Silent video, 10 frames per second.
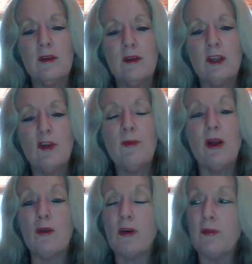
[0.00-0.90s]
Now you
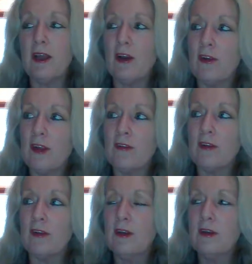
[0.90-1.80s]
might look at me and go, that's
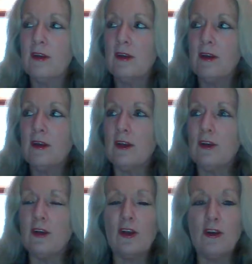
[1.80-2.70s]
a you
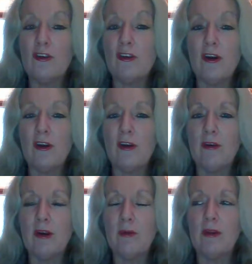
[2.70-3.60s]
know a notion I don't
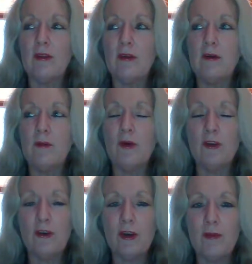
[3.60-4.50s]
agree with well,
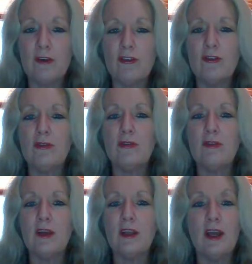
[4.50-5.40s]
you're not in my
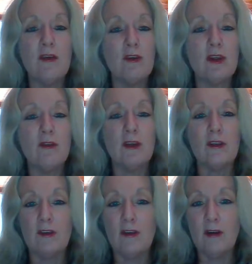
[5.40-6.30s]
shoes and you haven't given it
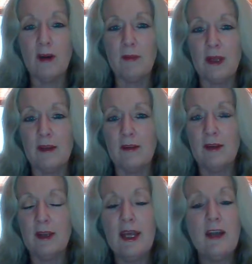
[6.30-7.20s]
the time yet.
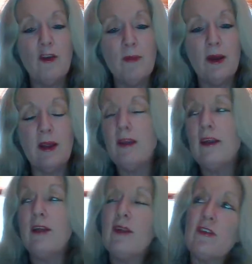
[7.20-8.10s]
And you may, and,
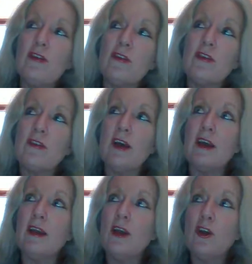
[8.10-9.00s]
and that's not to
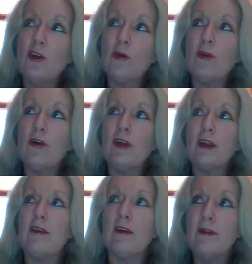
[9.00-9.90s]
say you're wrong
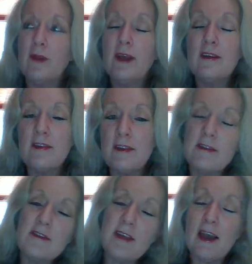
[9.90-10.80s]
either. See,
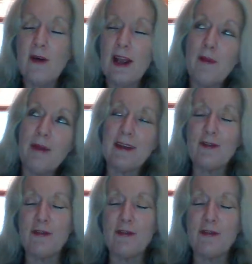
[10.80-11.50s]
this is how I come back to